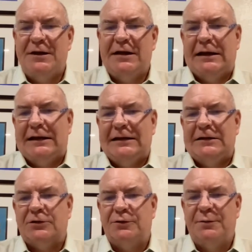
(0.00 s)
be
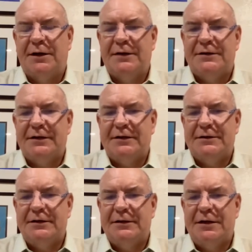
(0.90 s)
analytical, but
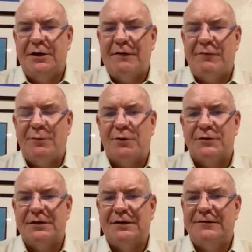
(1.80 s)
they don't have a
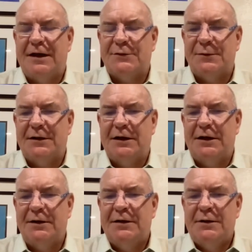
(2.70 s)
personal investment in
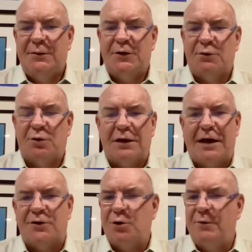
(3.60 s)
it. But the world I
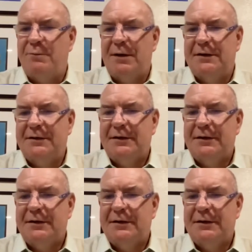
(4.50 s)
grew up in,